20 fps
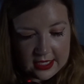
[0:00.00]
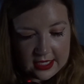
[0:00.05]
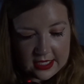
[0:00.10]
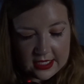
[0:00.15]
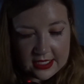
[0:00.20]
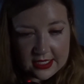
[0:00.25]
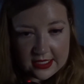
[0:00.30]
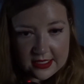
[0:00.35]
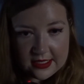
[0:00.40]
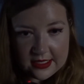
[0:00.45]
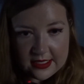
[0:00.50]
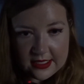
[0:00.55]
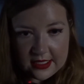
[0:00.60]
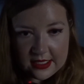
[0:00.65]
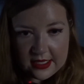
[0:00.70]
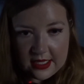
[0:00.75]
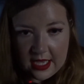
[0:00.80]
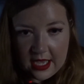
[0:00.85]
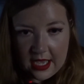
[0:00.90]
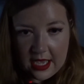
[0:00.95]
He didn't
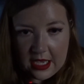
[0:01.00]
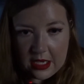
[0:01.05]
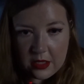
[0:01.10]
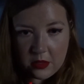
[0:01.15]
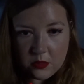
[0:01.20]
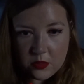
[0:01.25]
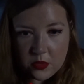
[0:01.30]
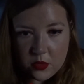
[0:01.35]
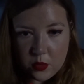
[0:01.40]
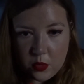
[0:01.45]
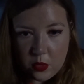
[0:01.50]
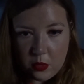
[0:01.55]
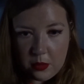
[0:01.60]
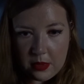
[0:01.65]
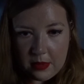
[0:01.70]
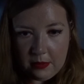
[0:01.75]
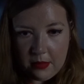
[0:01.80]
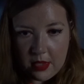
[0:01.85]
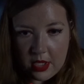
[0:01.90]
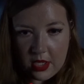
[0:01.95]
see the owl
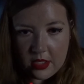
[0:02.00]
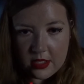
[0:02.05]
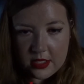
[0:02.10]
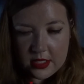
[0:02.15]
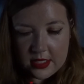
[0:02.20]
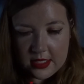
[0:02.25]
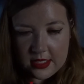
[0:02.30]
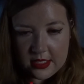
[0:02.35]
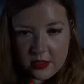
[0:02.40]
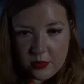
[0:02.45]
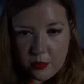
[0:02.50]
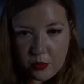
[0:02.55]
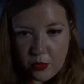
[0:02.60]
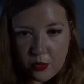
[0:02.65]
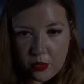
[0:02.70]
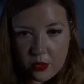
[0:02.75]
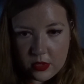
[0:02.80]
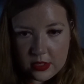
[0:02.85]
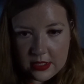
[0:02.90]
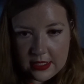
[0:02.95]
swooping past in
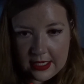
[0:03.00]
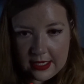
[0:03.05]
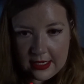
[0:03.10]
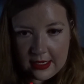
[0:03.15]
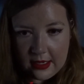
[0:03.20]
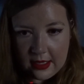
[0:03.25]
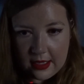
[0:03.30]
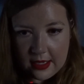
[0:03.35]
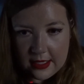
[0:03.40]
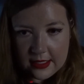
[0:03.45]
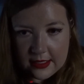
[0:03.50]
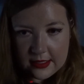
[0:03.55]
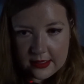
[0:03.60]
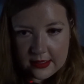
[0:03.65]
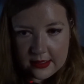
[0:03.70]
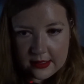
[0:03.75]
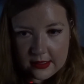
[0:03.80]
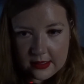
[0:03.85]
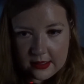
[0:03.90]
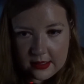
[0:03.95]
broad
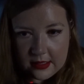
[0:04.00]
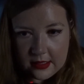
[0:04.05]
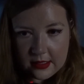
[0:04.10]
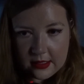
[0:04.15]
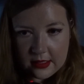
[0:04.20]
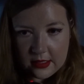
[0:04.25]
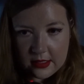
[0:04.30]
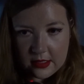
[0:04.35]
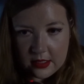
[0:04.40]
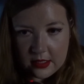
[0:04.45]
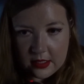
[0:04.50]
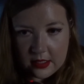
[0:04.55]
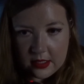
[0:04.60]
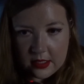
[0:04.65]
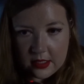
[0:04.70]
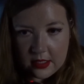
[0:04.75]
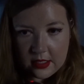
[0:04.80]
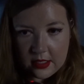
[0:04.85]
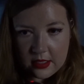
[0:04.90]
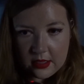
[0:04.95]
daylight,
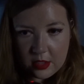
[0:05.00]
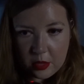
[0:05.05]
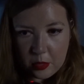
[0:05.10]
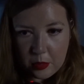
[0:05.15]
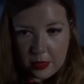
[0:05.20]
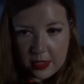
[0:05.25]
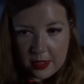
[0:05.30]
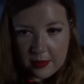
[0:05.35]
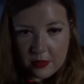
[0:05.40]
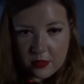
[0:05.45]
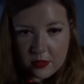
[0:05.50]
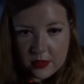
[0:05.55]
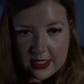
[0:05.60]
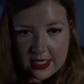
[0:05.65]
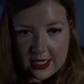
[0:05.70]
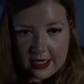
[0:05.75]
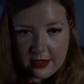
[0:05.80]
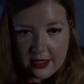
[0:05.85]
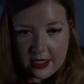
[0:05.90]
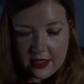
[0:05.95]
though people
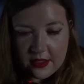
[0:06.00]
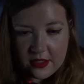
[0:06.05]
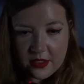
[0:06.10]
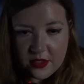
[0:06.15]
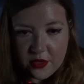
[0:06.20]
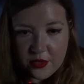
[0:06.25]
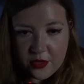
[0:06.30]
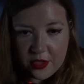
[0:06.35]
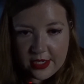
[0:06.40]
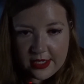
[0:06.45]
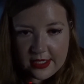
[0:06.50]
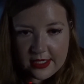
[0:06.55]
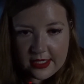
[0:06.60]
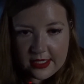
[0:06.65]
down in the street